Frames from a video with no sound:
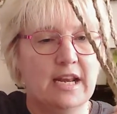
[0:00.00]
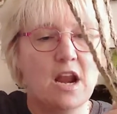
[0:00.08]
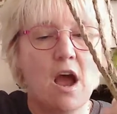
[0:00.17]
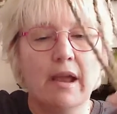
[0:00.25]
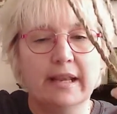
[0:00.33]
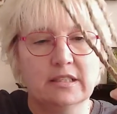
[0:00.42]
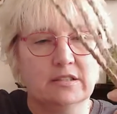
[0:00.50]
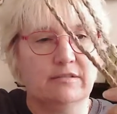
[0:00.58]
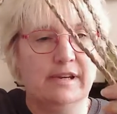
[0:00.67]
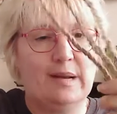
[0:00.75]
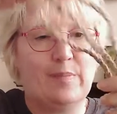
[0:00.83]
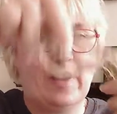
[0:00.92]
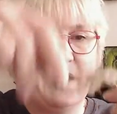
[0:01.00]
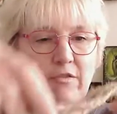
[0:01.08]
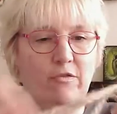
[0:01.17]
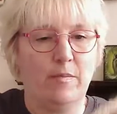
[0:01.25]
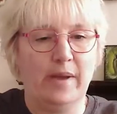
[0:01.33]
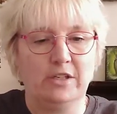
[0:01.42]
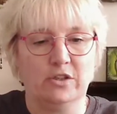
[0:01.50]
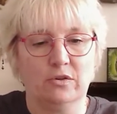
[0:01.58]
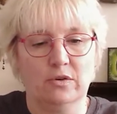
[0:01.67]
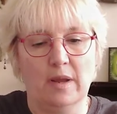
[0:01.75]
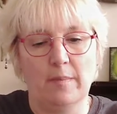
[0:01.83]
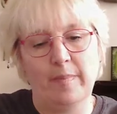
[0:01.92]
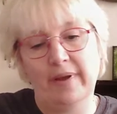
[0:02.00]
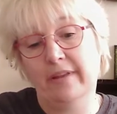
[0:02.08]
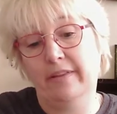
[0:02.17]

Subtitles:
9's a really powerful magical number.